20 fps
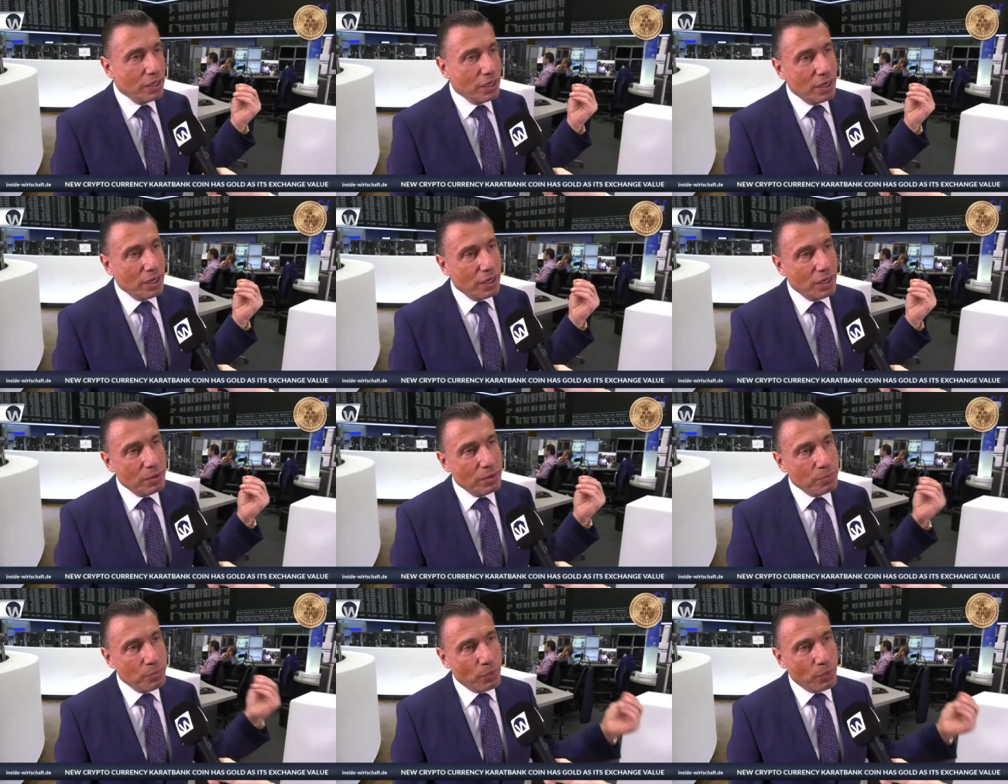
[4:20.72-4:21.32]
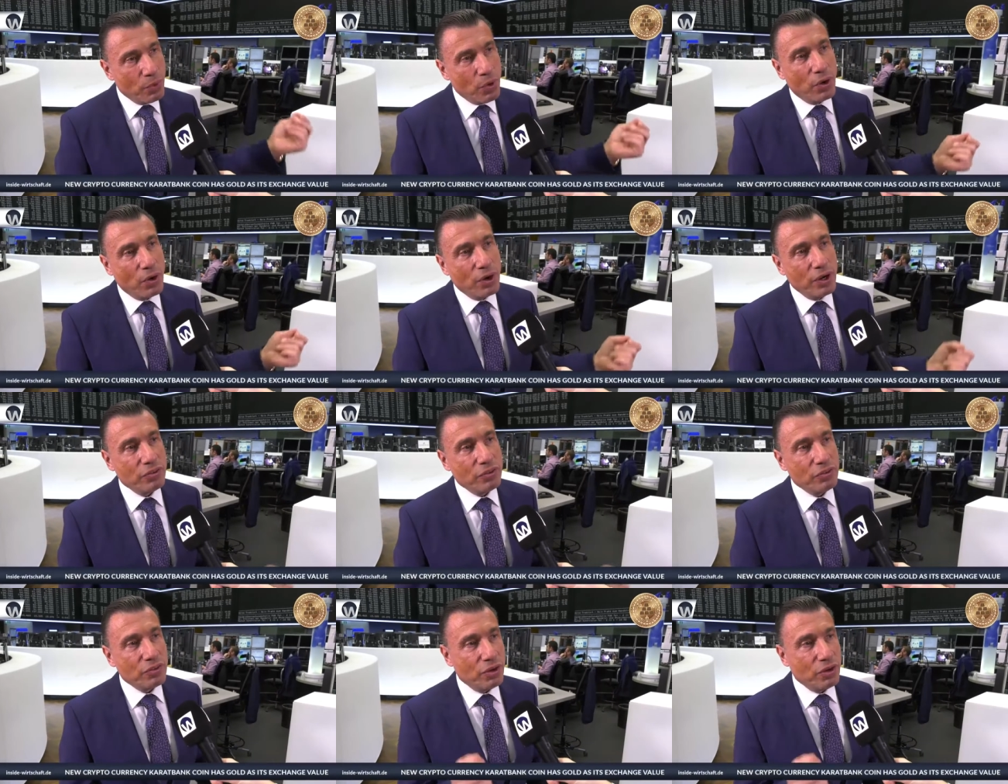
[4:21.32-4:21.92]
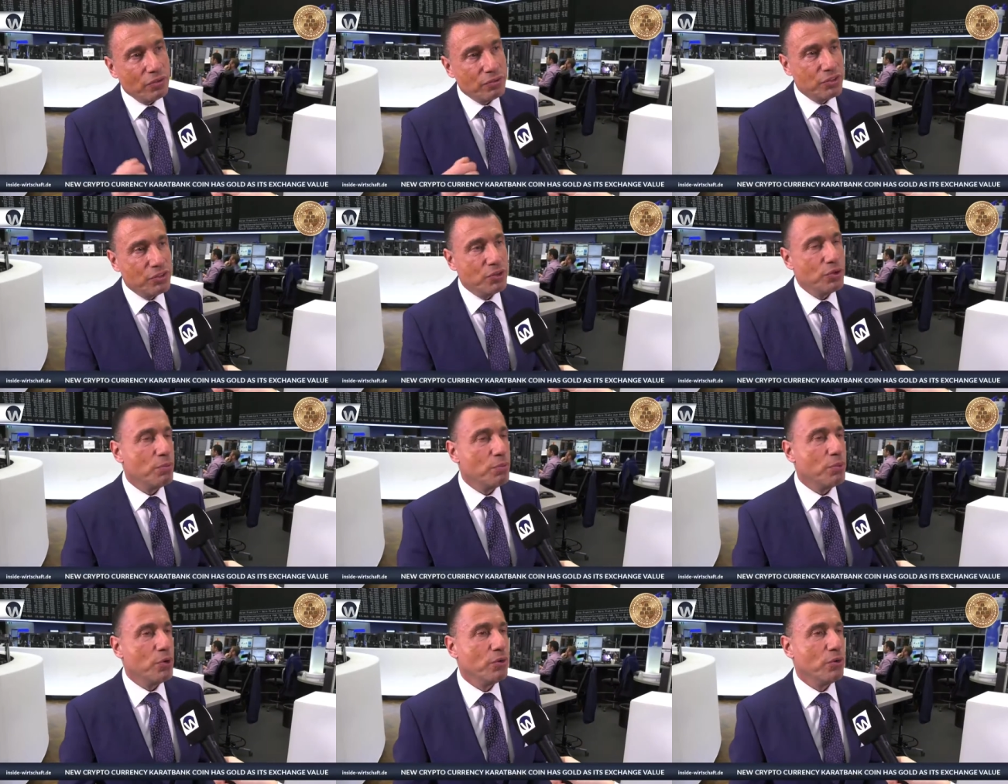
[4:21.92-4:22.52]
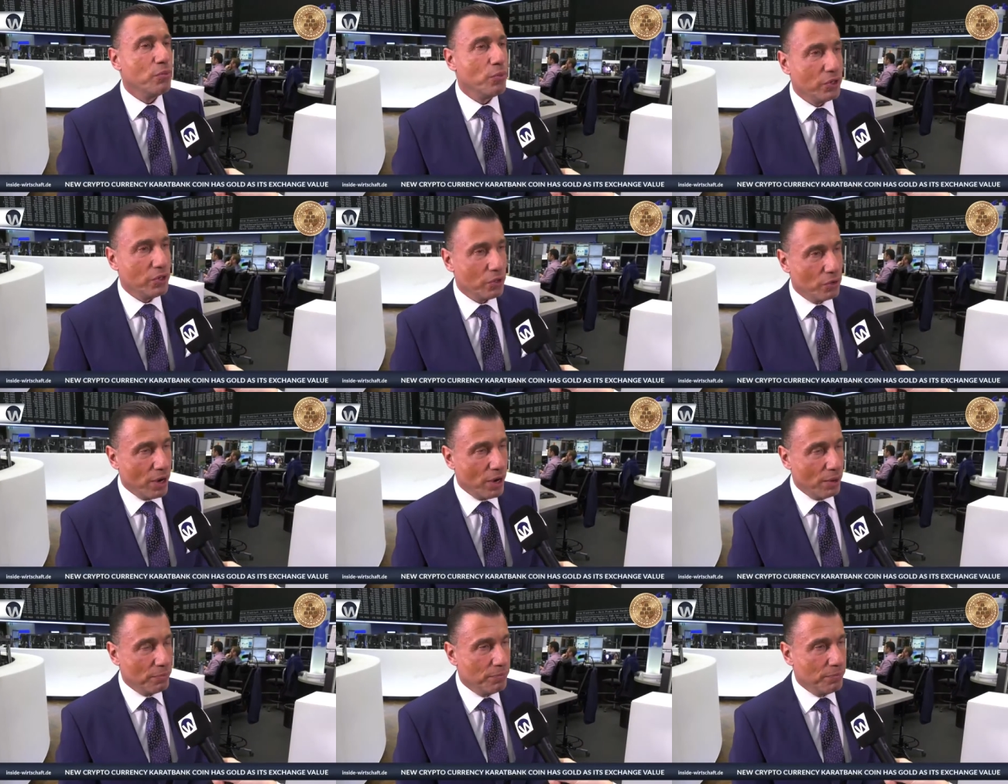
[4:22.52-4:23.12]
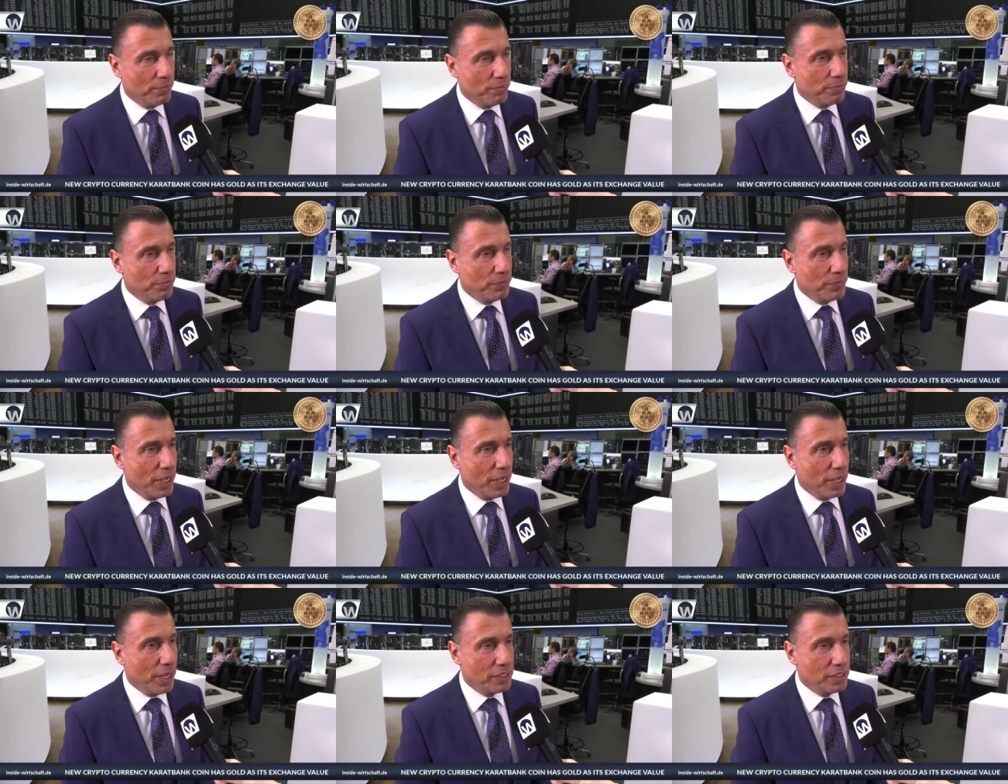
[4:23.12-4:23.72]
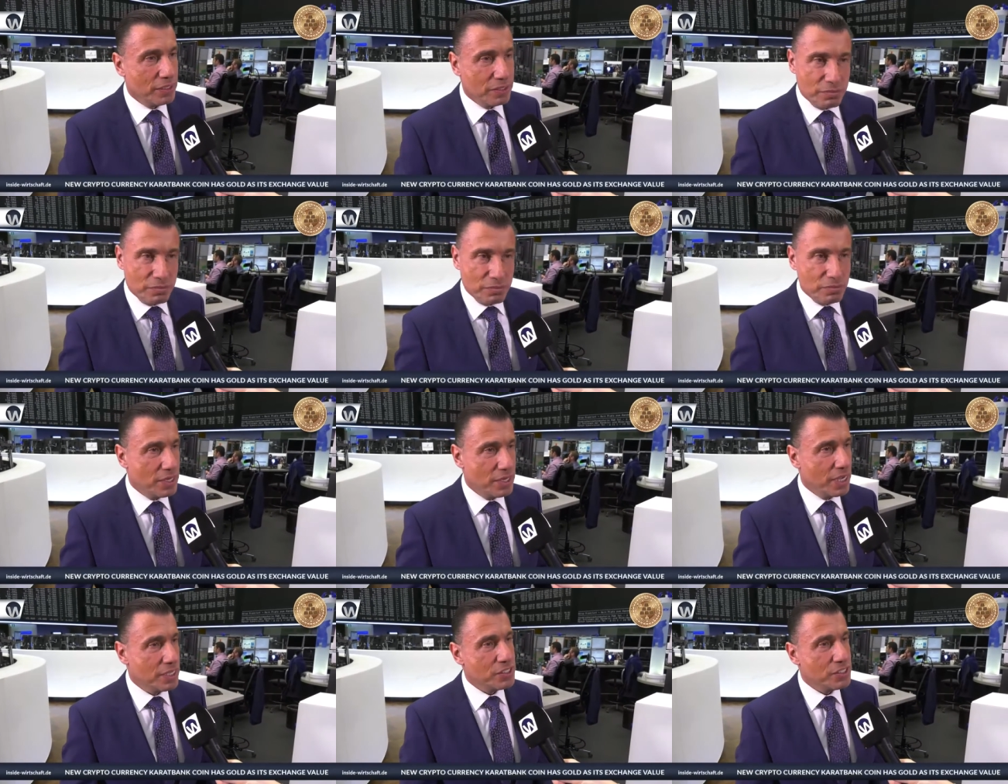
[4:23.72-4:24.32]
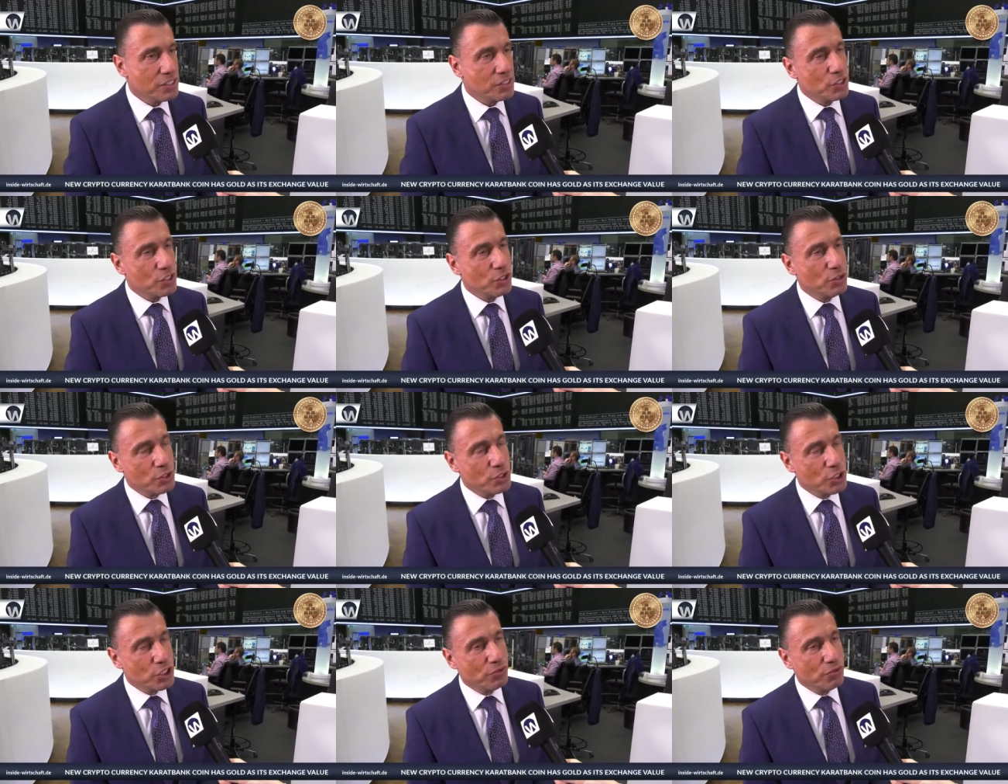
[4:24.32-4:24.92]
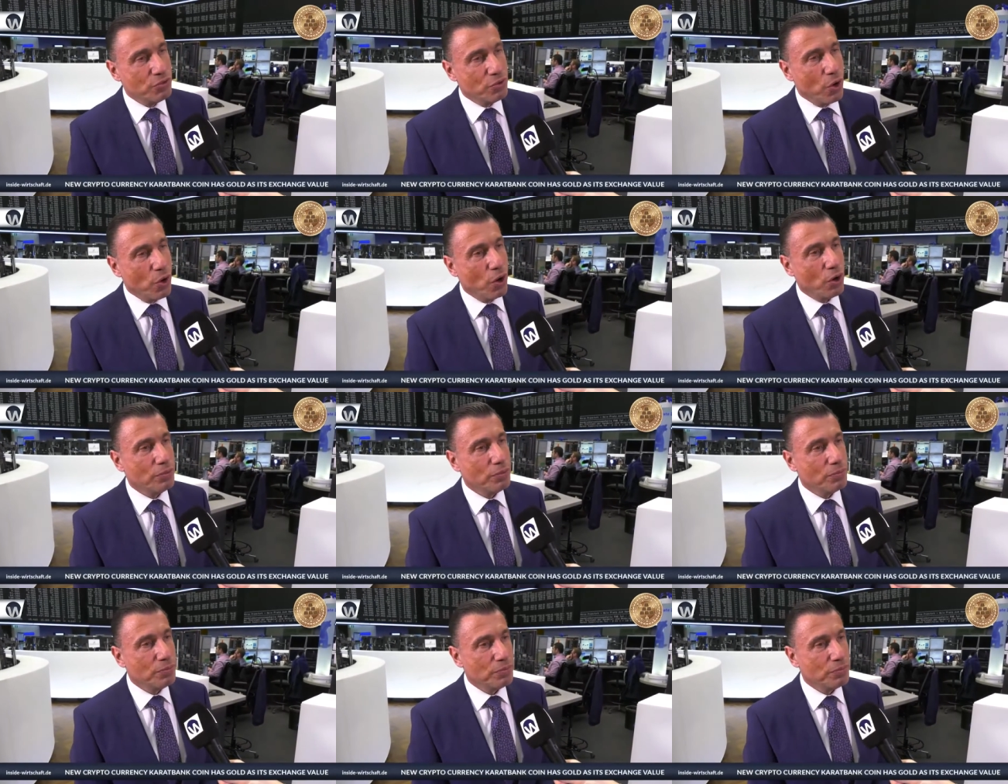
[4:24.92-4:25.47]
uh, coins of 0.1 gram, and that's the solution for.